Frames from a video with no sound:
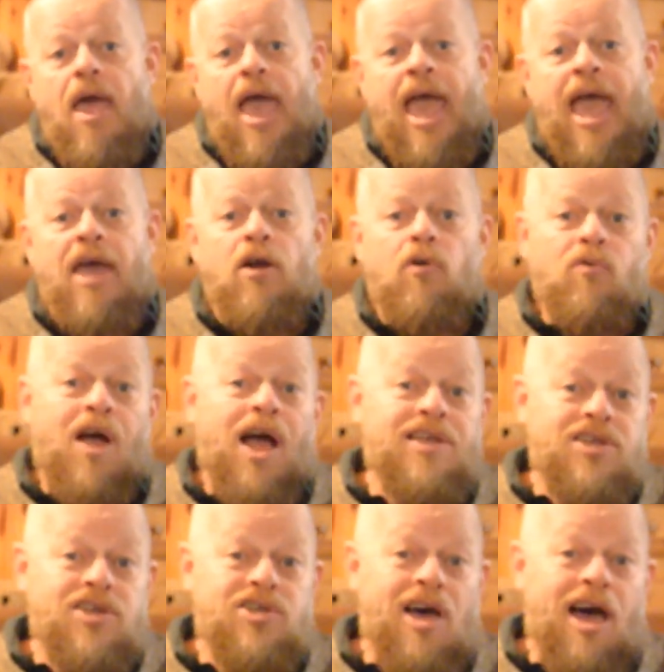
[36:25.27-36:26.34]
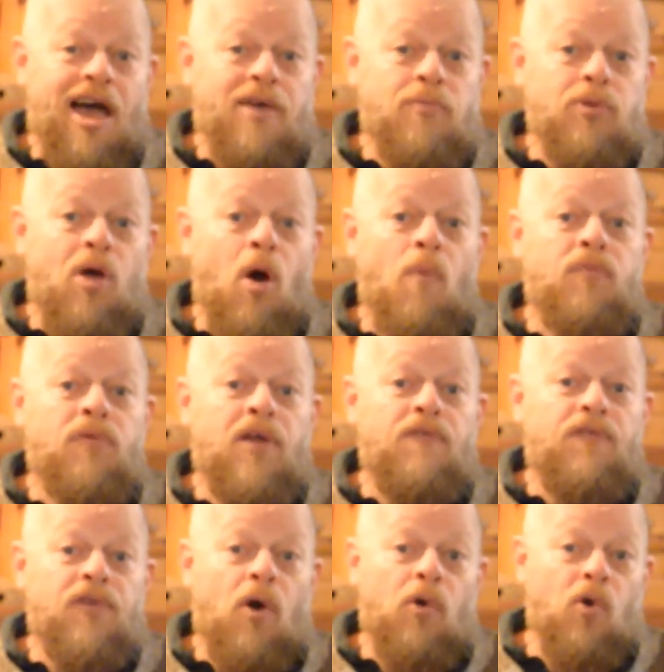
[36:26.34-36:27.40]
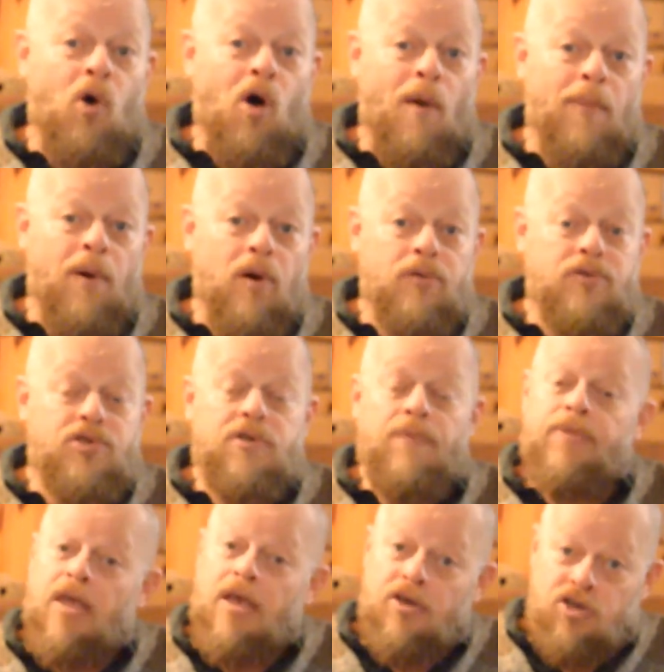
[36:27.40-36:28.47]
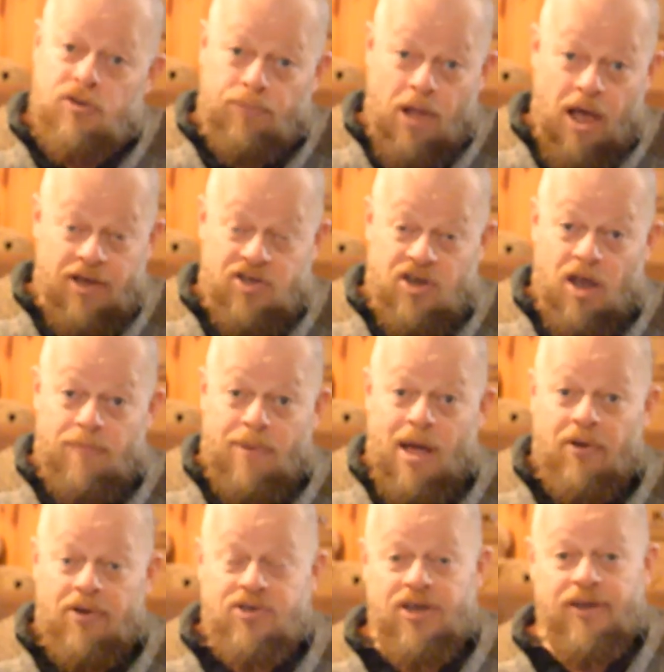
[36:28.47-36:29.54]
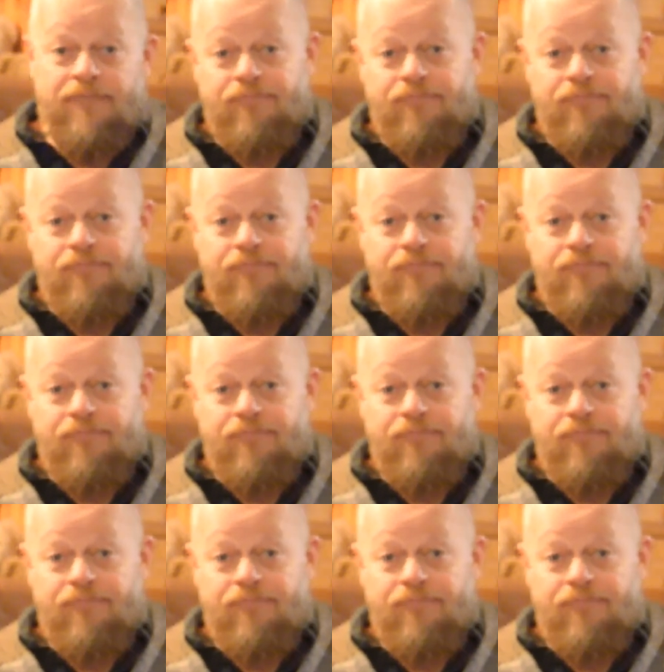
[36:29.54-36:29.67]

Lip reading: and a rising tide will hopefully float all boats? Supply side policy.